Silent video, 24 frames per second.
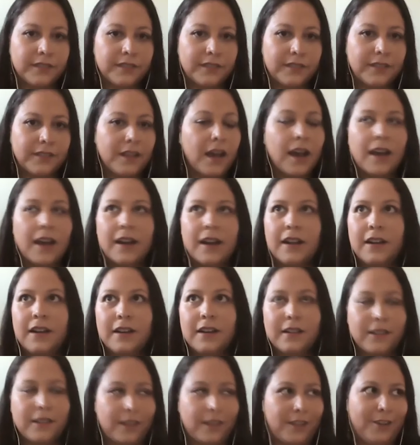not a
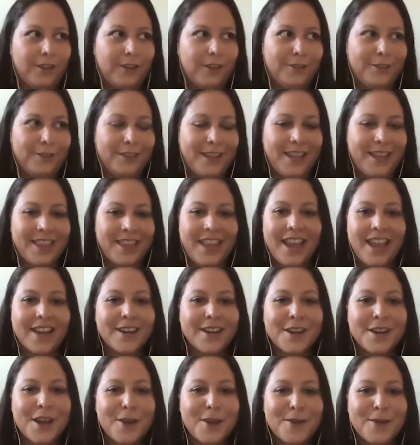clue. Like they had
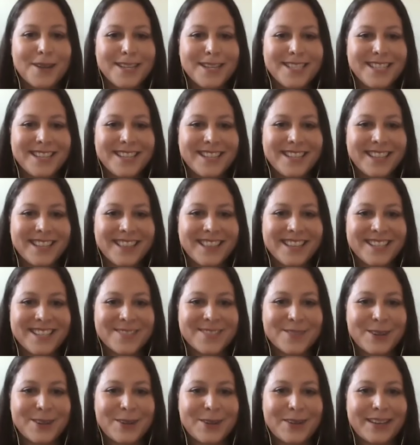no idea that things
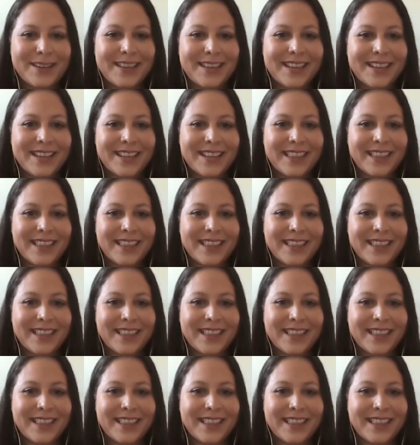were going